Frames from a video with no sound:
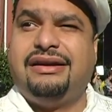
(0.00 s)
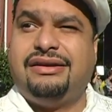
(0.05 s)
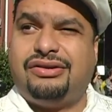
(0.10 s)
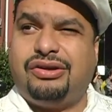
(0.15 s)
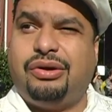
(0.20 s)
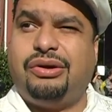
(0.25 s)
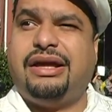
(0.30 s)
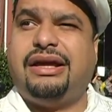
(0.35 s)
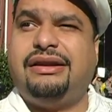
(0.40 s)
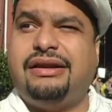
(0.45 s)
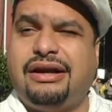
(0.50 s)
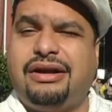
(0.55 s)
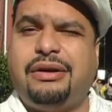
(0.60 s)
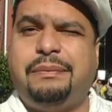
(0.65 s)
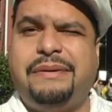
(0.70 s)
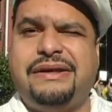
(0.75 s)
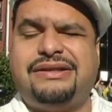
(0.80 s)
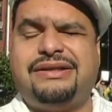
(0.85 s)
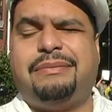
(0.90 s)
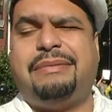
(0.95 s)
so then there
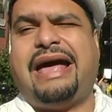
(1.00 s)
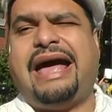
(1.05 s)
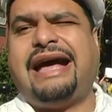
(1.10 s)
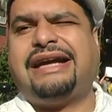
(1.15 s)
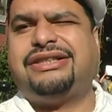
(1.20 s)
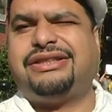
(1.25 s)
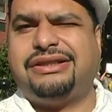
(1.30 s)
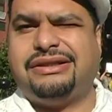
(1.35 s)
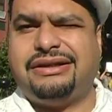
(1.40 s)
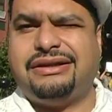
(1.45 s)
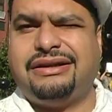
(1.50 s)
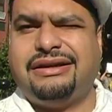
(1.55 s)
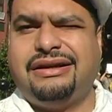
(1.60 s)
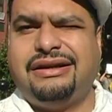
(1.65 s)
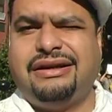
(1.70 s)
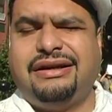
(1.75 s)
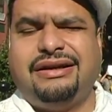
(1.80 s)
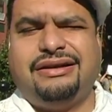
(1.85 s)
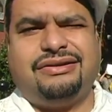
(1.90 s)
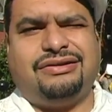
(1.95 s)
could be some action.
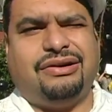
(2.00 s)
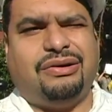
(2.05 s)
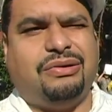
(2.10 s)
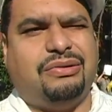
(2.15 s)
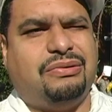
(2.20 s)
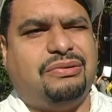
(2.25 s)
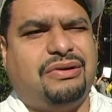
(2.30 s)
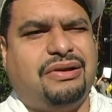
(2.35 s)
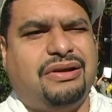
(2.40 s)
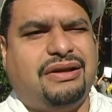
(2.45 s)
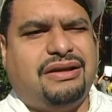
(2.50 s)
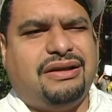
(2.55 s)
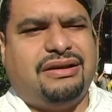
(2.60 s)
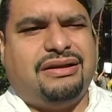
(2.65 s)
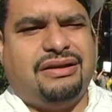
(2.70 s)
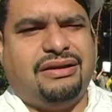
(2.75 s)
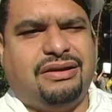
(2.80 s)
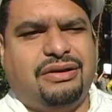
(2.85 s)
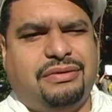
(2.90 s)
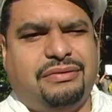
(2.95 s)
So,
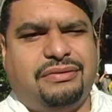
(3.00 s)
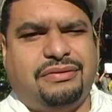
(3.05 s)
you know,